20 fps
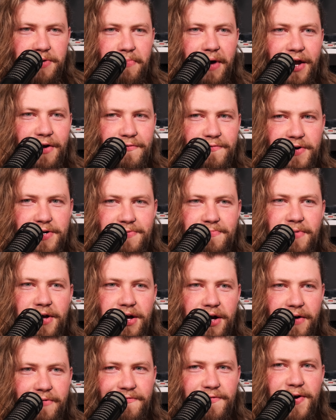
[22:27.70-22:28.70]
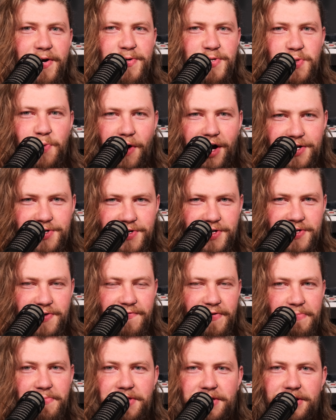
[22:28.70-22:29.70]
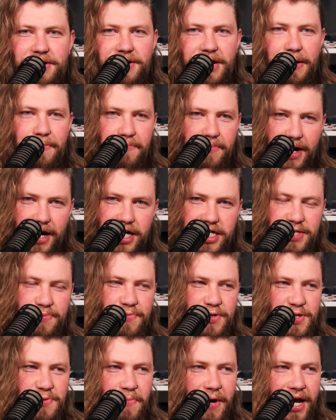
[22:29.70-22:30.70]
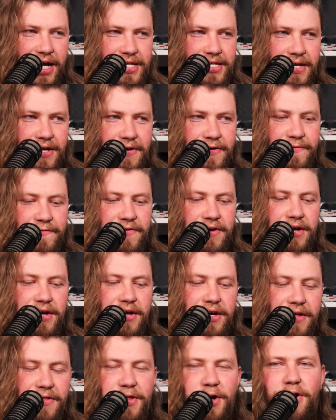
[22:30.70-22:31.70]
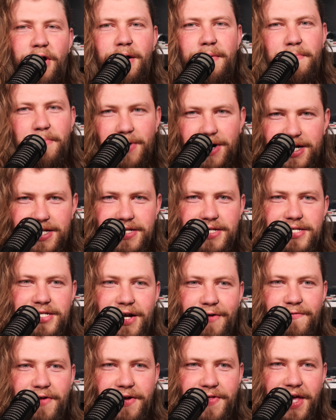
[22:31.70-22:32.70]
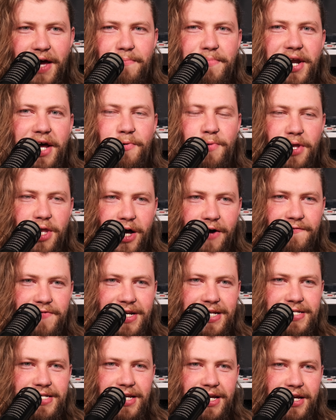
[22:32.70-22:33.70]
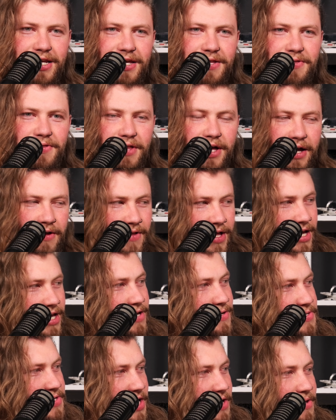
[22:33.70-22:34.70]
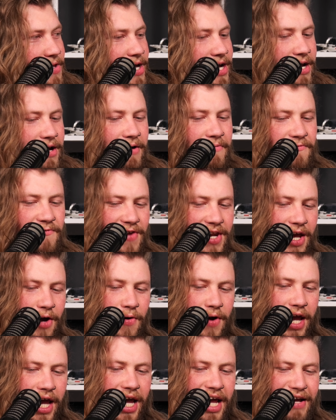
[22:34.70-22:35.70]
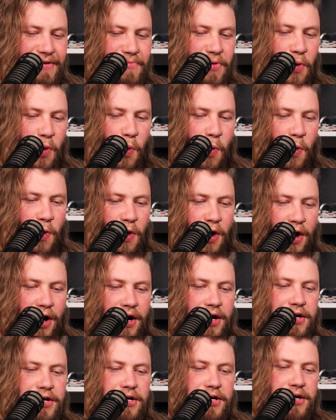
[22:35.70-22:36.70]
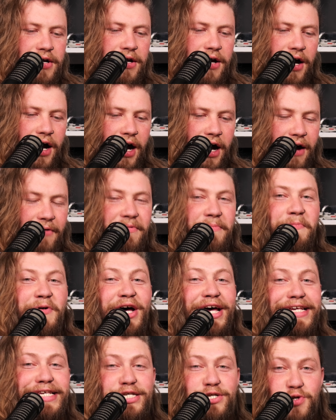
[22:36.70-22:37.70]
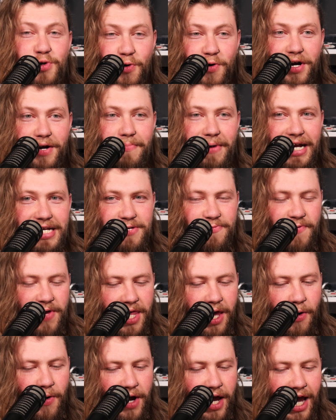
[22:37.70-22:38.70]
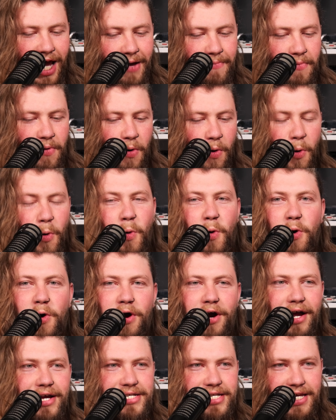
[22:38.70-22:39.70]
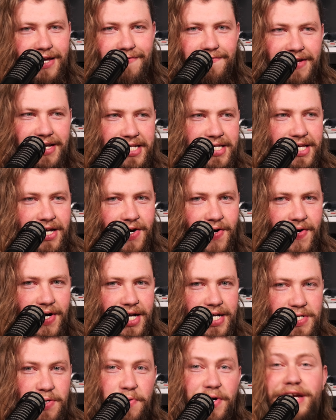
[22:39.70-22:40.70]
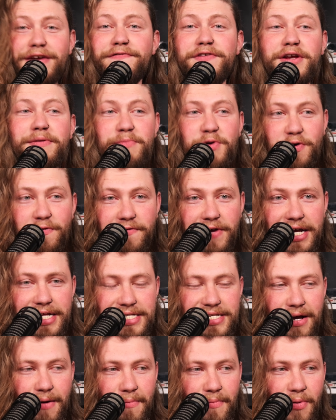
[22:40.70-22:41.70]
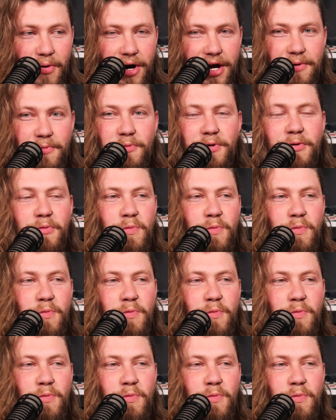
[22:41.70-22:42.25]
Battlefront Inferno Squadrons from the Empire's perspective. There are books and stuff like that, but I would love to see it in like you said, like a video game or a story-based video game or a TV series or even a movie at some point.